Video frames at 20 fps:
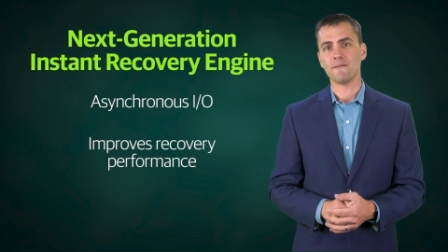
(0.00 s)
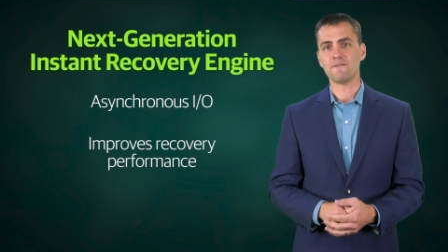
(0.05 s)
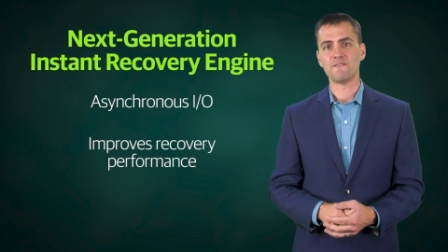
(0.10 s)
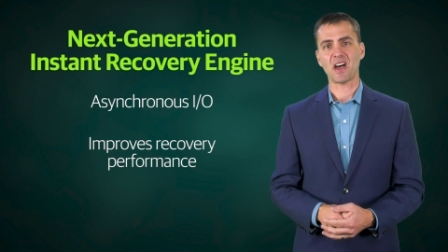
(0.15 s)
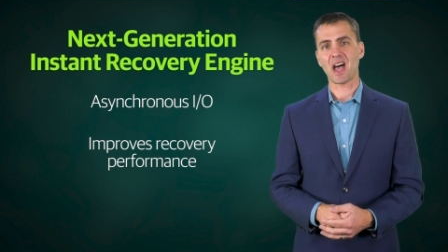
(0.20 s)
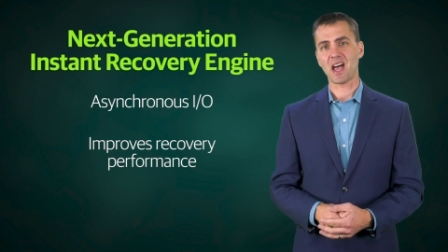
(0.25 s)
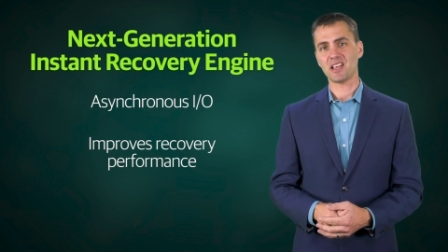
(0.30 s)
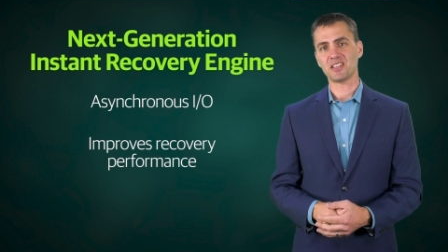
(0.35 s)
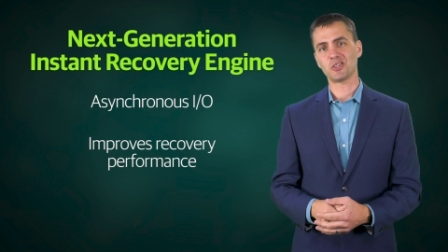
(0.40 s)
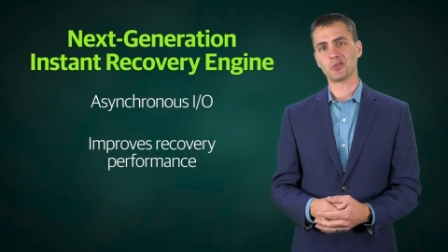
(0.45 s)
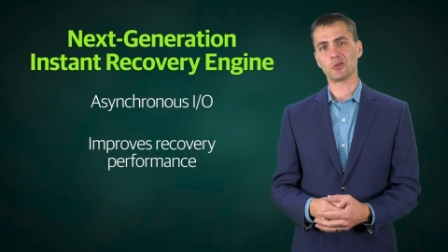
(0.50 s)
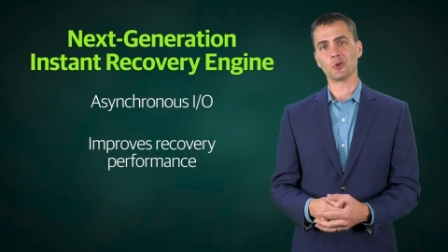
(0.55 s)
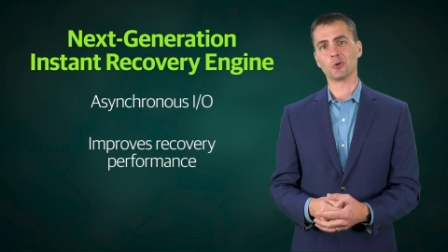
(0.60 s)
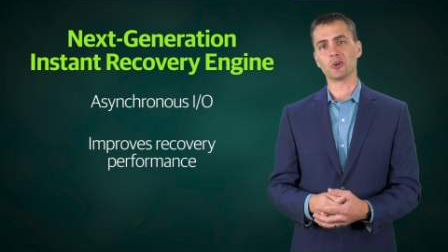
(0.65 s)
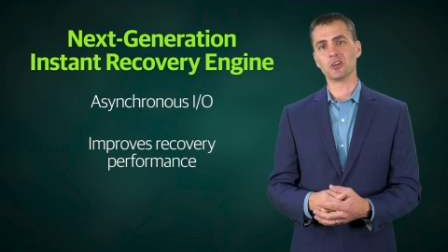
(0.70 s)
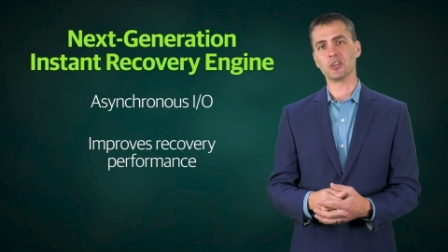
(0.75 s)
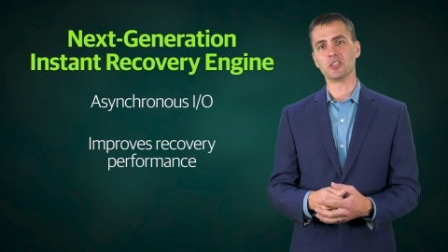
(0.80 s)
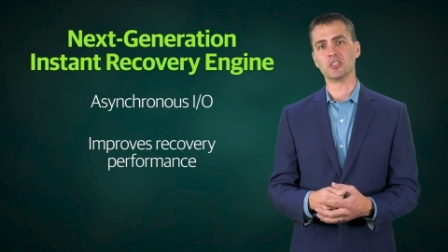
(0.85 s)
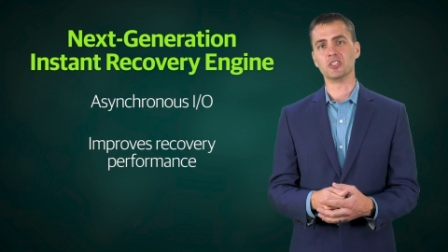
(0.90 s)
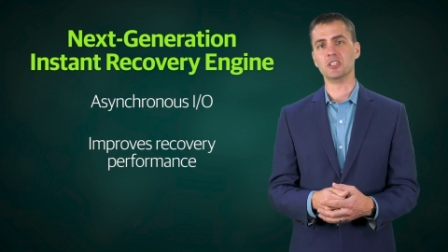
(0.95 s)
fast
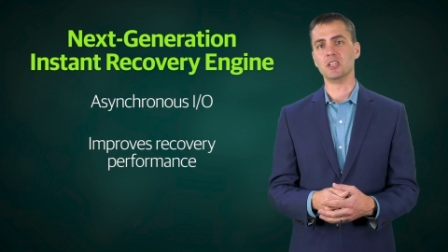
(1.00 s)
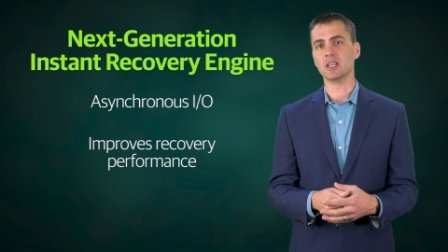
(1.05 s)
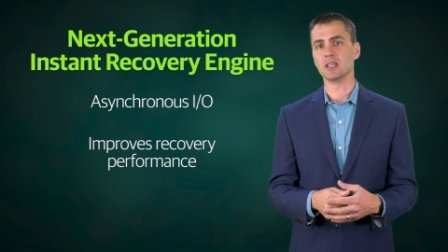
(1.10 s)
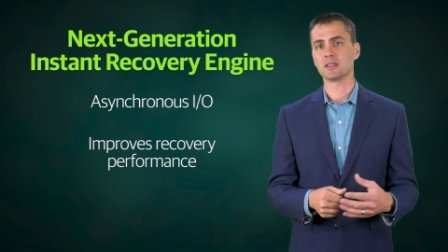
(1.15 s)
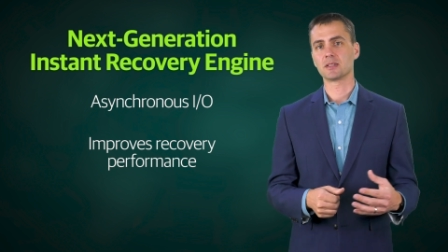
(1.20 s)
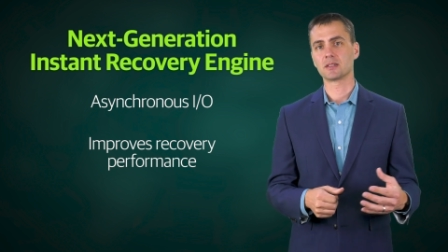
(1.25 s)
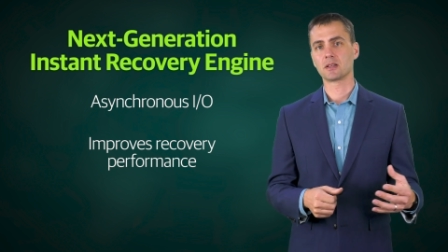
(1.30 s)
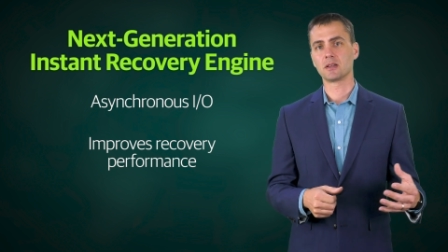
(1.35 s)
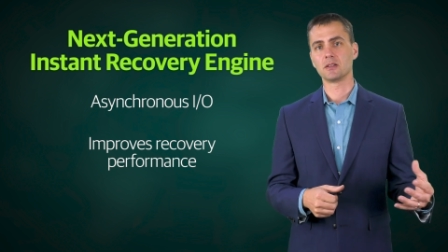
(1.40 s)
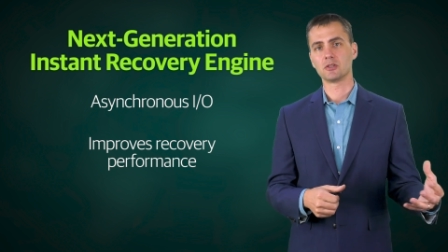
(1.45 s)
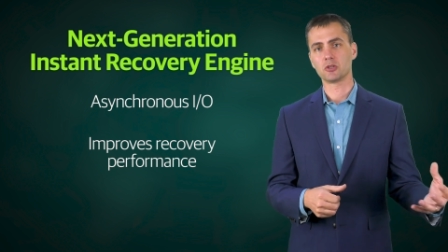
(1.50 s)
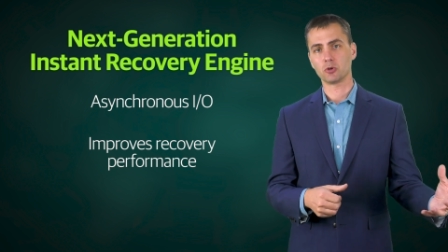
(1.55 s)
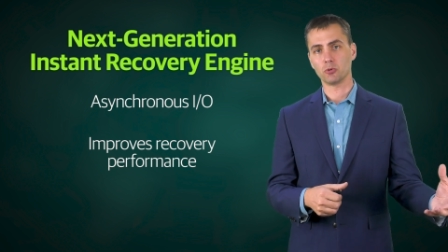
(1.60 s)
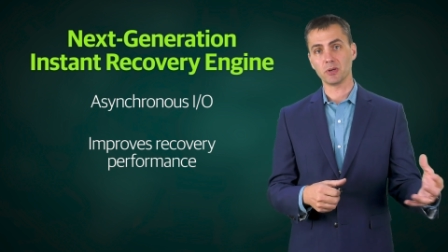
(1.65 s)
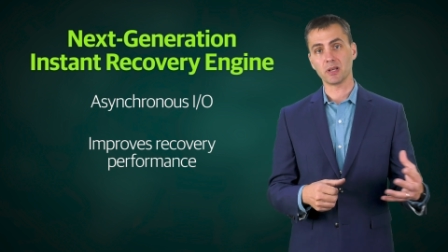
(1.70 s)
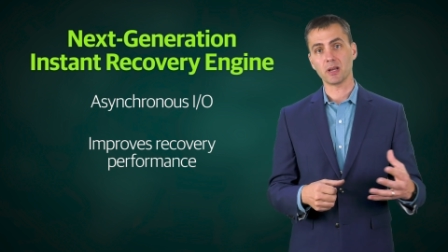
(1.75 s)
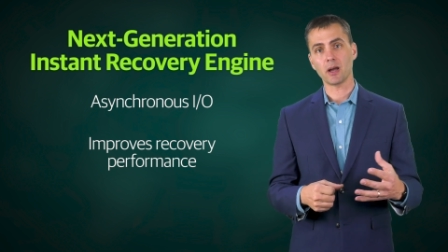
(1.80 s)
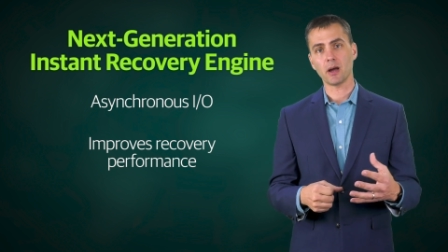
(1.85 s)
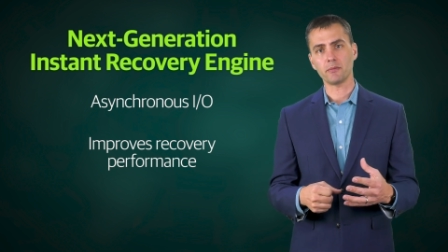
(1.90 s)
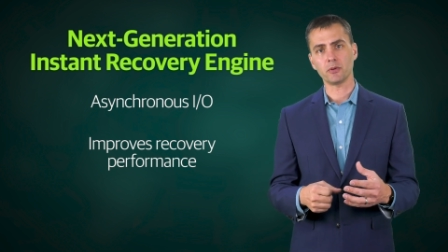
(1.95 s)
storage disk to
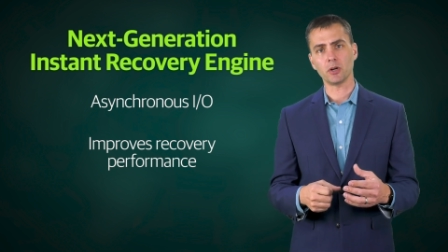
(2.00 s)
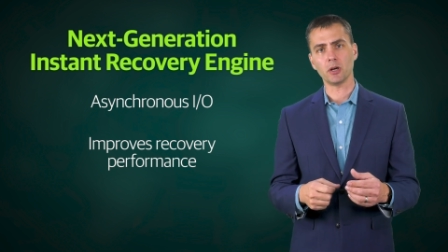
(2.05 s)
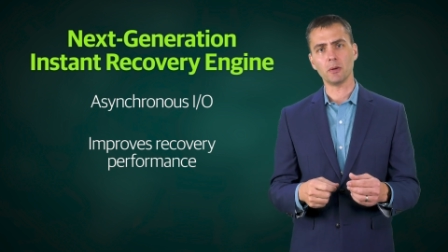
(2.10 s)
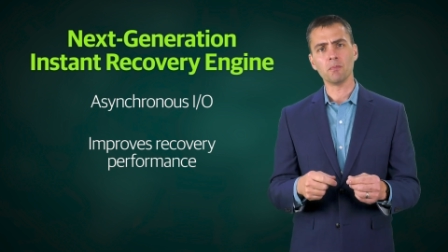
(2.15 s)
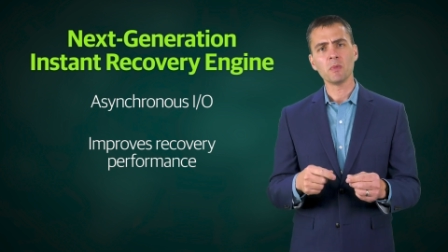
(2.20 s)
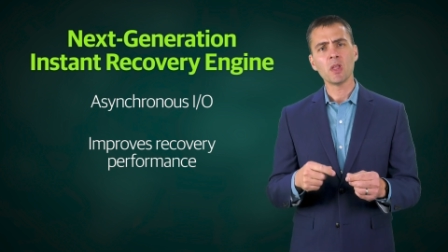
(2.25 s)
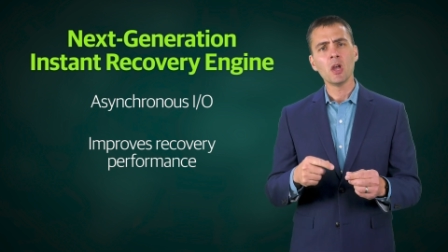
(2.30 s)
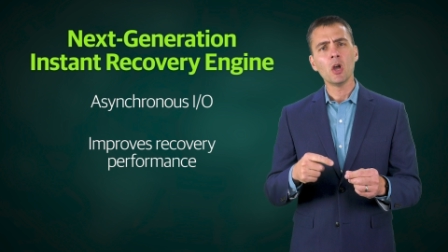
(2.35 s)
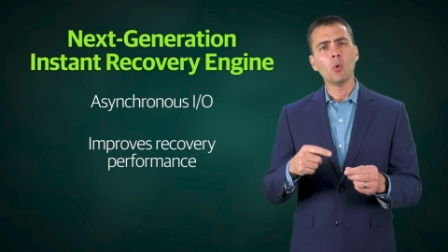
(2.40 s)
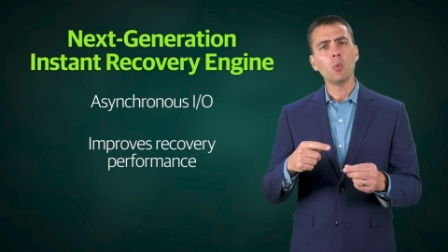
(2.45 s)
recover it.